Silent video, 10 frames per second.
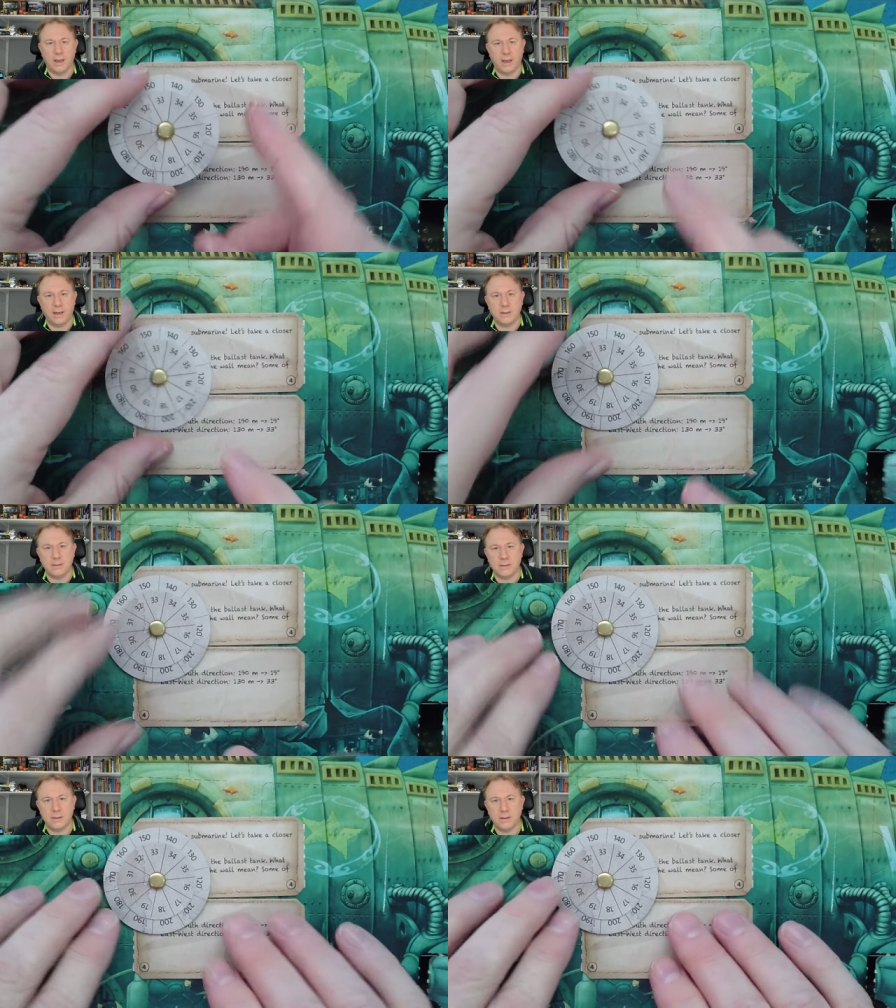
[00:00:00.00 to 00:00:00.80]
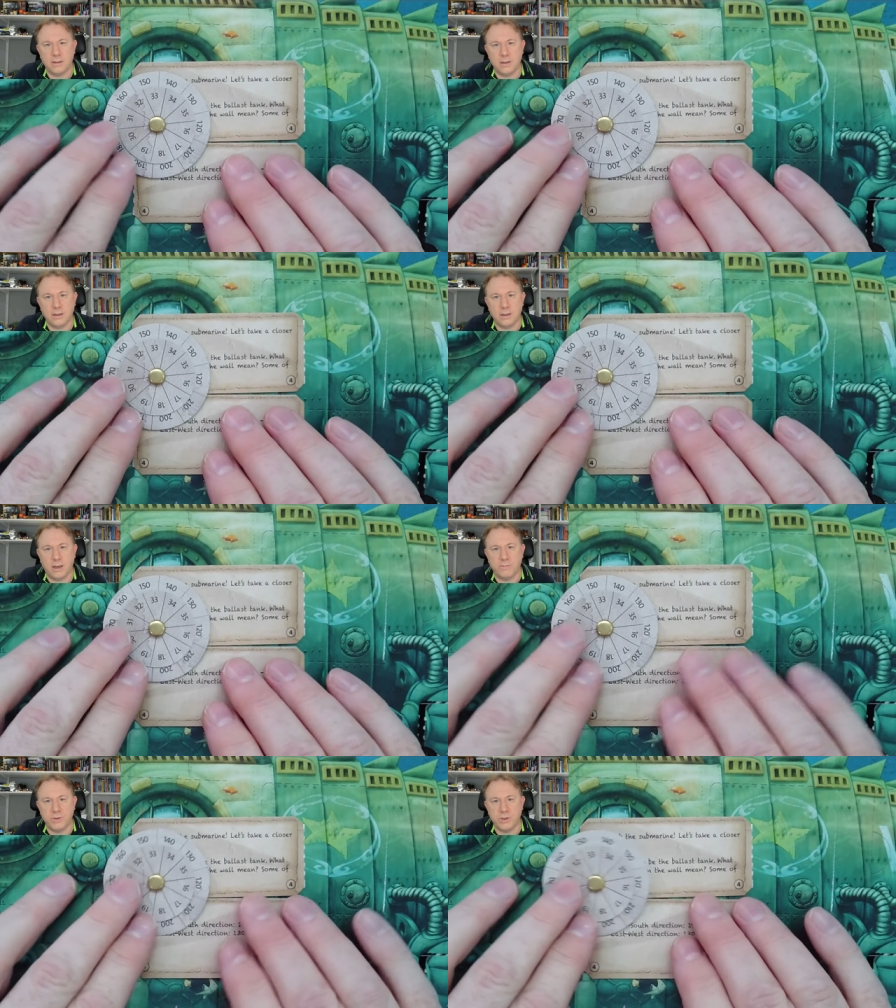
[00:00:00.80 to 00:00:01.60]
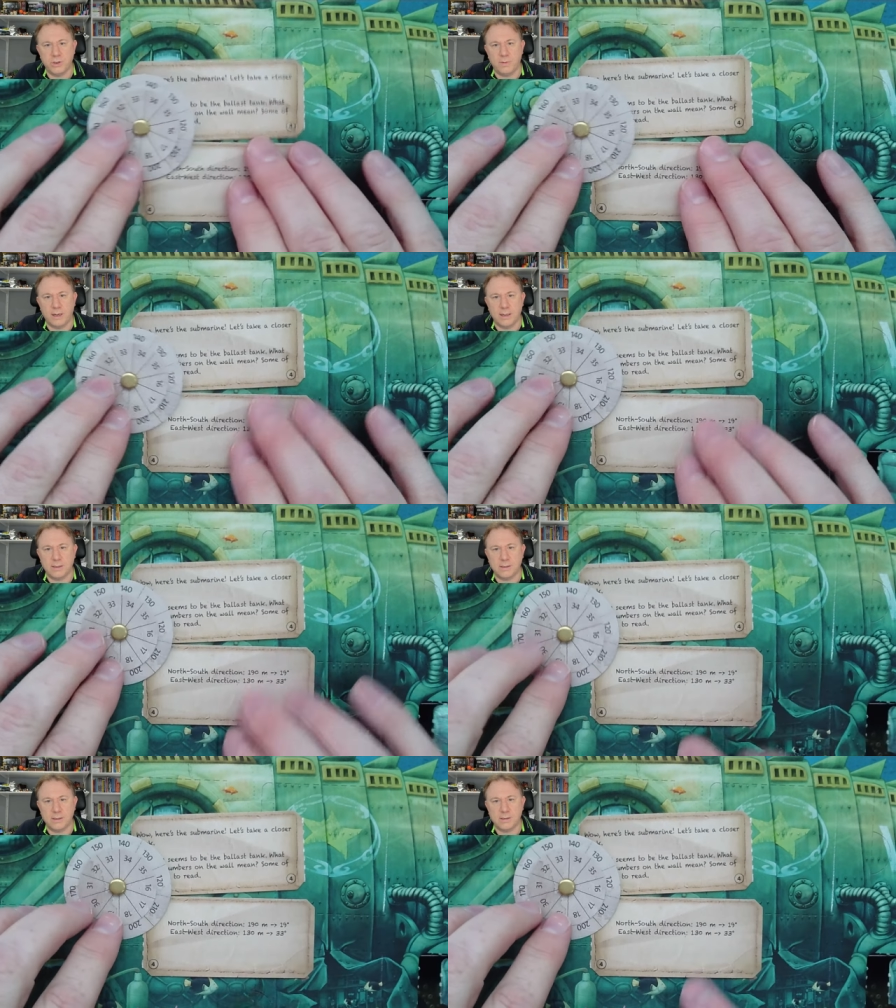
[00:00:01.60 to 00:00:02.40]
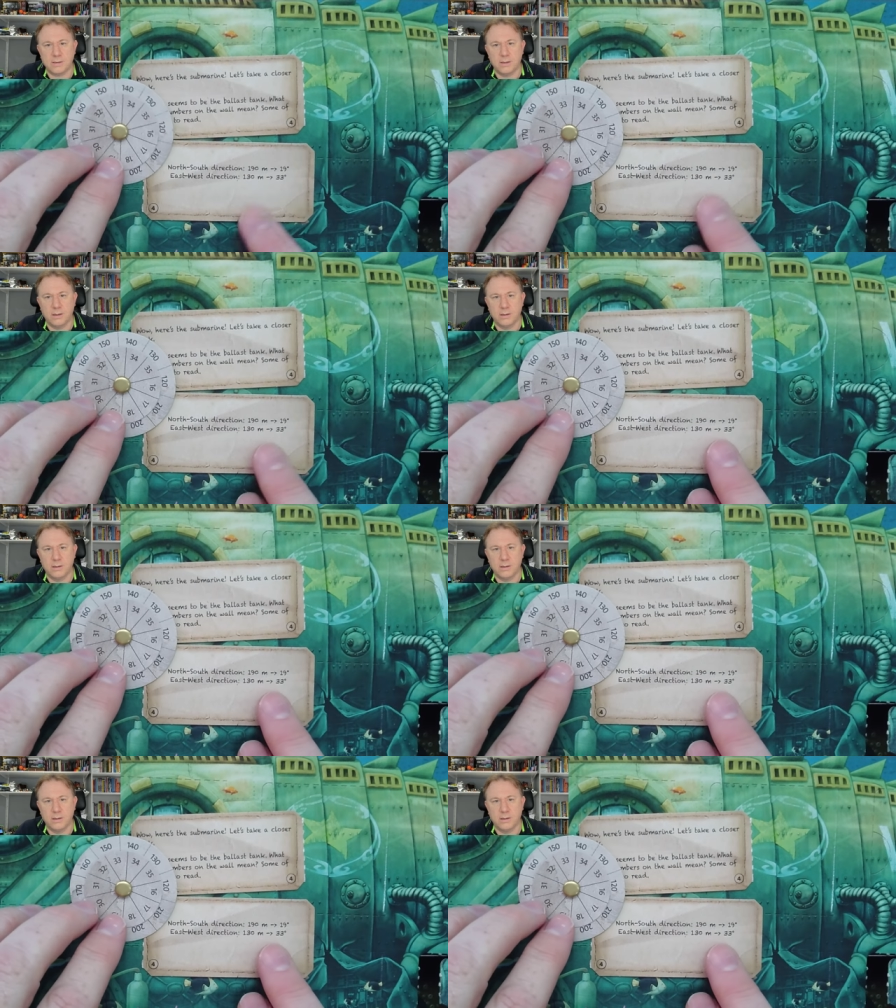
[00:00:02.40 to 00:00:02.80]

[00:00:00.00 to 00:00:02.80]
and I presume it lets us